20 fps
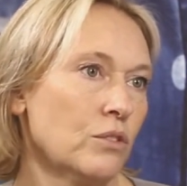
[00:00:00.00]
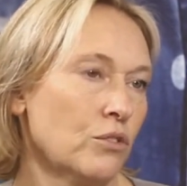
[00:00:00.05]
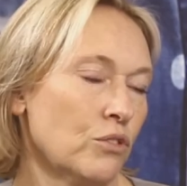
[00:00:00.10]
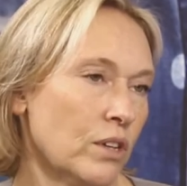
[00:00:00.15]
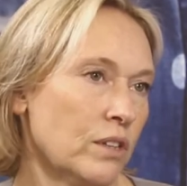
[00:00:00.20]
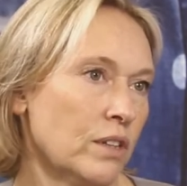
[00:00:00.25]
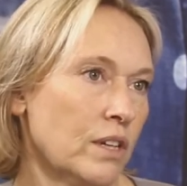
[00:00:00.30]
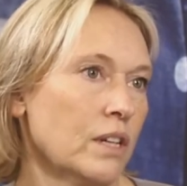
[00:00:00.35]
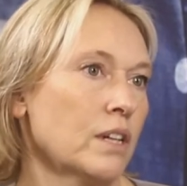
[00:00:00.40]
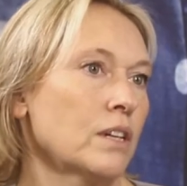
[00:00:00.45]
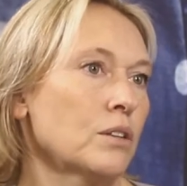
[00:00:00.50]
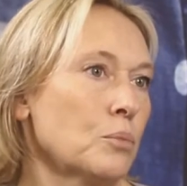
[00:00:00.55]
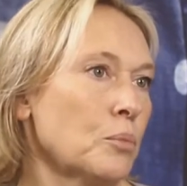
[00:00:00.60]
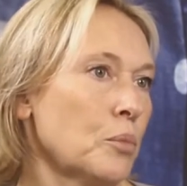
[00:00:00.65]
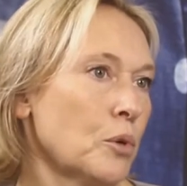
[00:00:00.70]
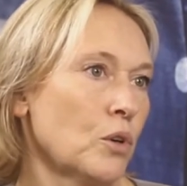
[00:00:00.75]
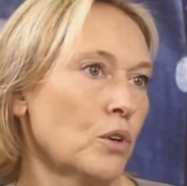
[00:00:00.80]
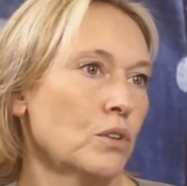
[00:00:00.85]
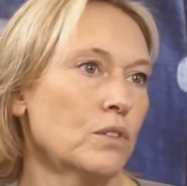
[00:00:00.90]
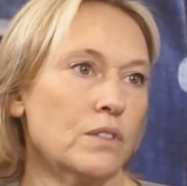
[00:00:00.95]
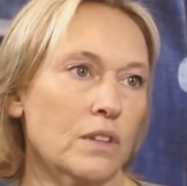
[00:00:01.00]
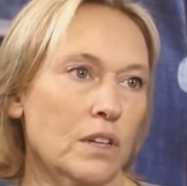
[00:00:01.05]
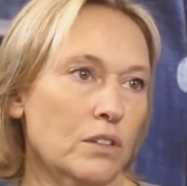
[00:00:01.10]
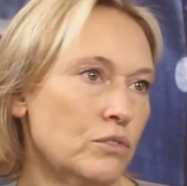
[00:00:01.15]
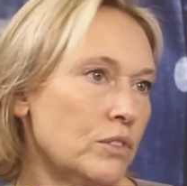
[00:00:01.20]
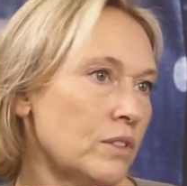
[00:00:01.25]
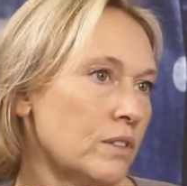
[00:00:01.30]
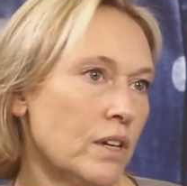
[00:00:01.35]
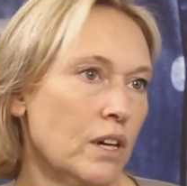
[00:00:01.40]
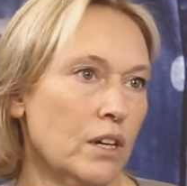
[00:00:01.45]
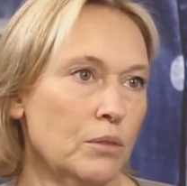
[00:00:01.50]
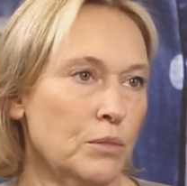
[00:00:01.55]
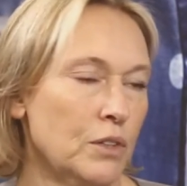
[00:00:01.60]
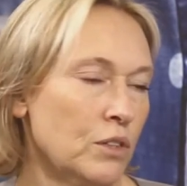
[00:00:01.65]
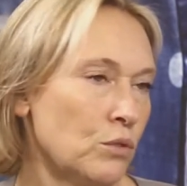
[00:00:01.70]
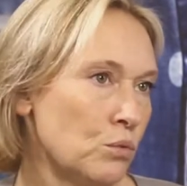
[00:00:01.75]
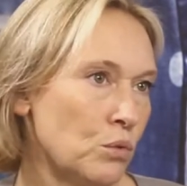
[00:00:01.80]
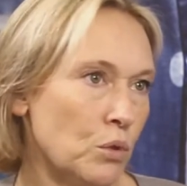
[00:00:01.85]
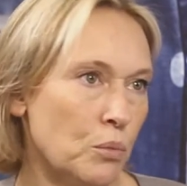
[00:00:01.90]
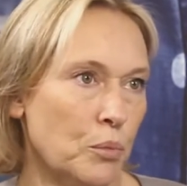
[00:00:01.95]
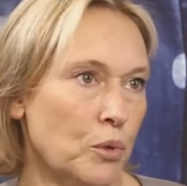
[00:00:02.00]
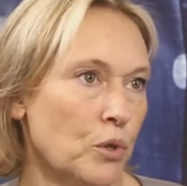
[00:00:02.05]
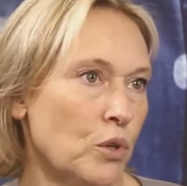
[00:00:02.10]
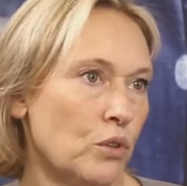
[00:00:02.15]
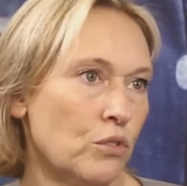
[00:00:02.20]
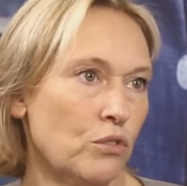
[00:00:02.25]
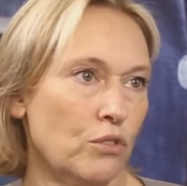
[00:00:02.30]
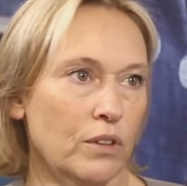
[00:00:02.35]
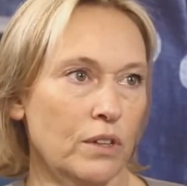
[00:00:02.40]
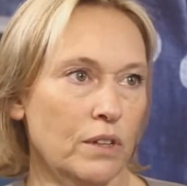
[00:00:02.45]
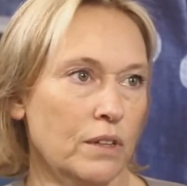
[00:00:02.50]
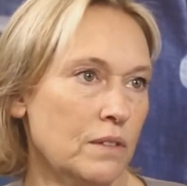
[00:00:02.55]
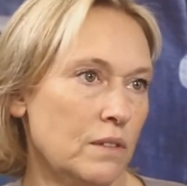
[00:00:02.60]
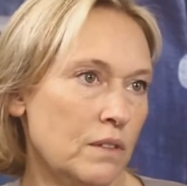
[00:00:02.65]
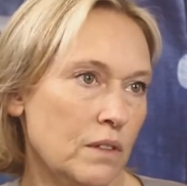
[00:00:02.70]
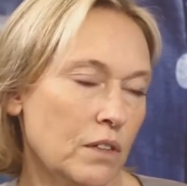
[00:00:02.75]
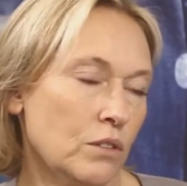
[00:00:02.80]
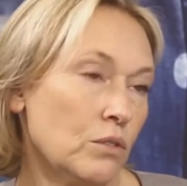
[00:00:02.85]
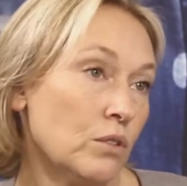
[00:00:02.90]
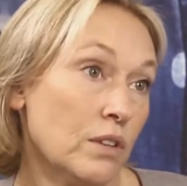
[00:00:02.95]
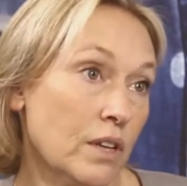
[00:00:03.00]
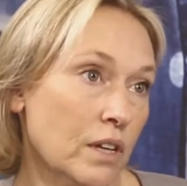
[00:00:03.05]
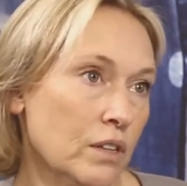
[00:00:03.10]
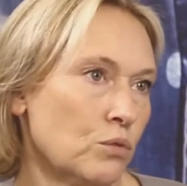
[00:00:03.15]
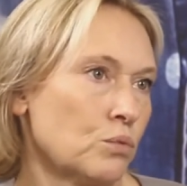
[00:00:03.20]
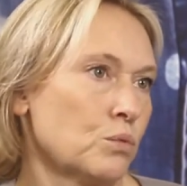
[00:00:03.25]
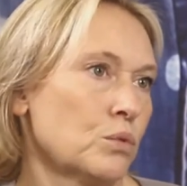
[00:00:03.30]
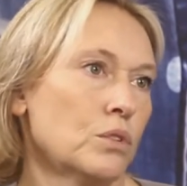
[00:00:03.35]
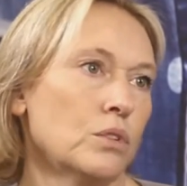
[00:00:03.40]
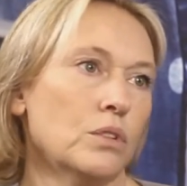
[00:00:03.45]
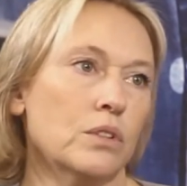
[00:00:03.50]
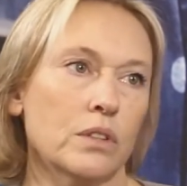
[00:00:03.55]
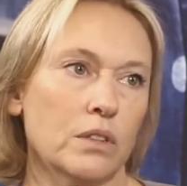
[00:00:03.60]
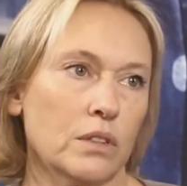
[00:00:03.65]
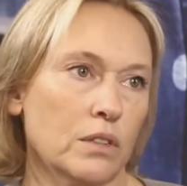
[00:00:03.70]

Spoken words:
generate points every time they do a purchase in the network,